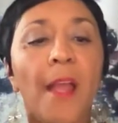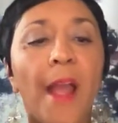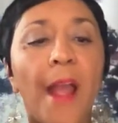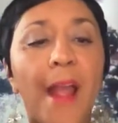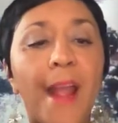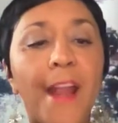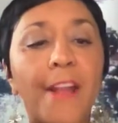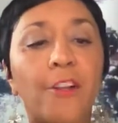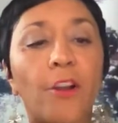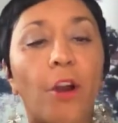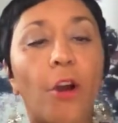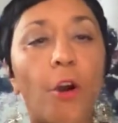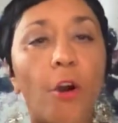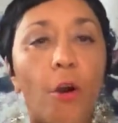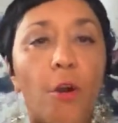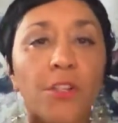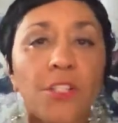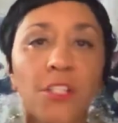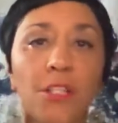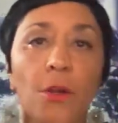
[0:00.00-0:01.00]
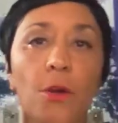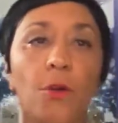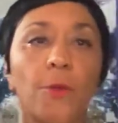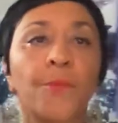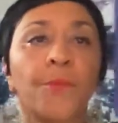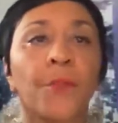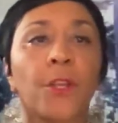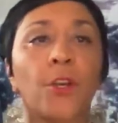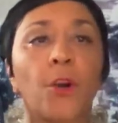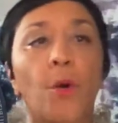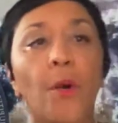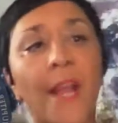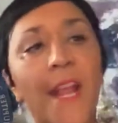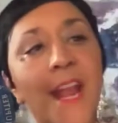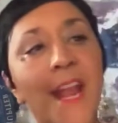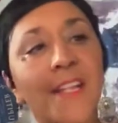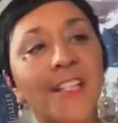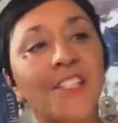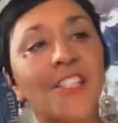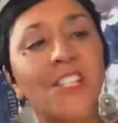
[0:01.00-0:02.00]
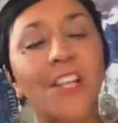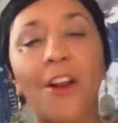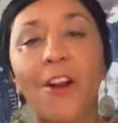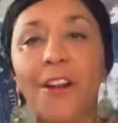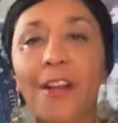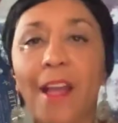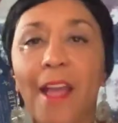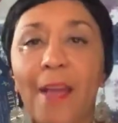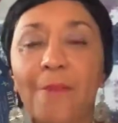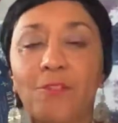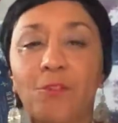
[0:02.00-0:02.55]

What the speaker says: And also, go ahead and start